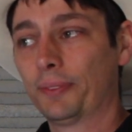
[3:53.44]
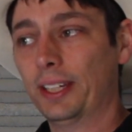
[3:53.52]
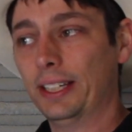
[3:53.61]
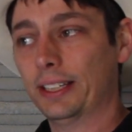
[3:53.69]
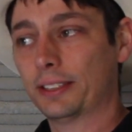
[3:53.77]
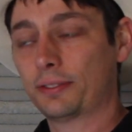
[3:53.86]

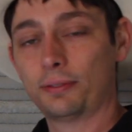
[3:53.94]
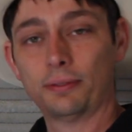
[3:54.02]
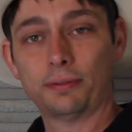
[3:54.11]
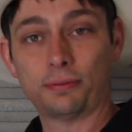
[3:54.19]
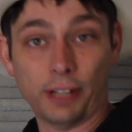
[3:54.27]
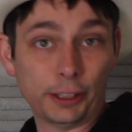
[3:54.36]
its
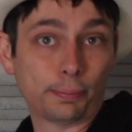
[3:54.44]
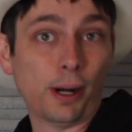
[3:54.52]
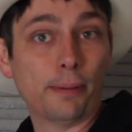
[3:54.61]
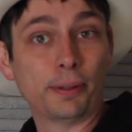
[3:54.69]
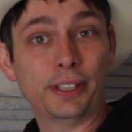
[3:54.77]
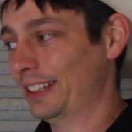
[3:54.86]
fresh
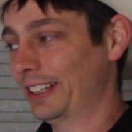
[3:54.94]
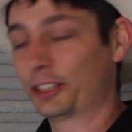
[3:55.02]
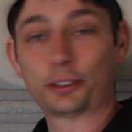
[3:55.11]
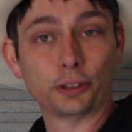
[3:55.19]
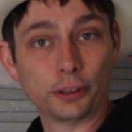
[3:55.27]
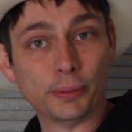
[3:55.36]
property,
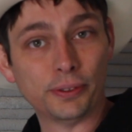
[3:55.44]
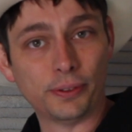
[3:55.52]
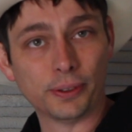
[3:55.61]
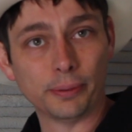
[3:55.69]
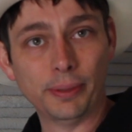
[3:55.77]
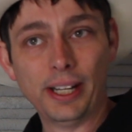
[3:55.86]
extrudable
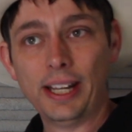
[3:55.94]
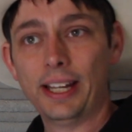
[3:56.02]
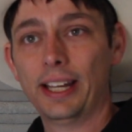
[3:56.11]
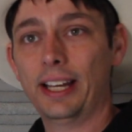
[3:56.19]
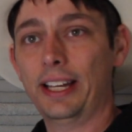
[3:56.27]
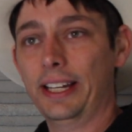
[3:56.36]
form,
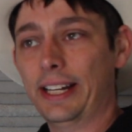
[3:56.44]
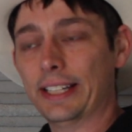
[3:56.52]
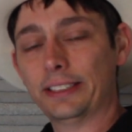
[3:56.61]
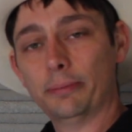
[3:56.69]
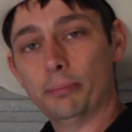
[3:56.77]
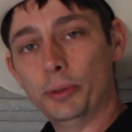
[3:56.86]
uh, and
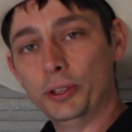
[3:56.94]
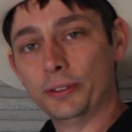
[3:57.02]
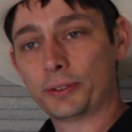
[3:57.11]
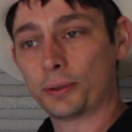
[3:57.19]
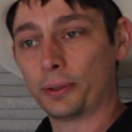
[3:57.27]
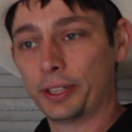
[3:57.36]
as it
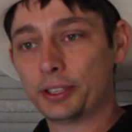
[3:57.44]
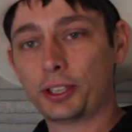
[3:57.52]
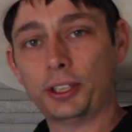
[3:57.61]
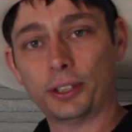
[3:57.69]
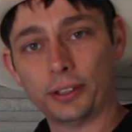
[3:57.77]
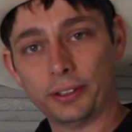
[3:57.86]
moves toward its
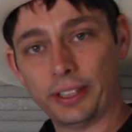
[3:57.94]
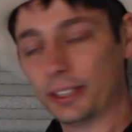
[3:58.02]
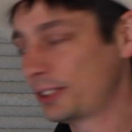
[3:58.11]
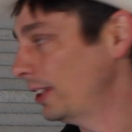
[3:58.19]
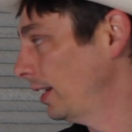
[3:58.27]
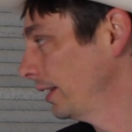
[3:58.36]
cured
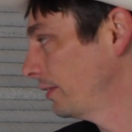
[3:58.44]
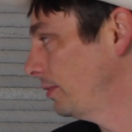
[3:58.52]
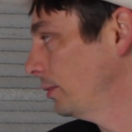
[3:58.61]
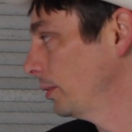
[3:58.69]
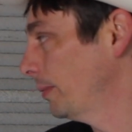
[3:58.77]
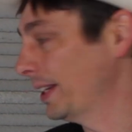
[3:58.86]
and solid
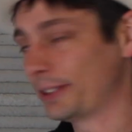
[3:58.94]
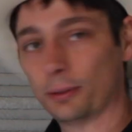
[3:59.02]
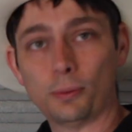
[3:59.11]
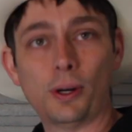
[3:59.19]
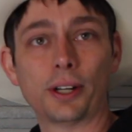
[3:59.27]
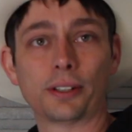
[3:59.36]
form, as
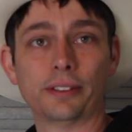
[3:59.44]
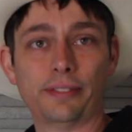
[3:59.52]
the water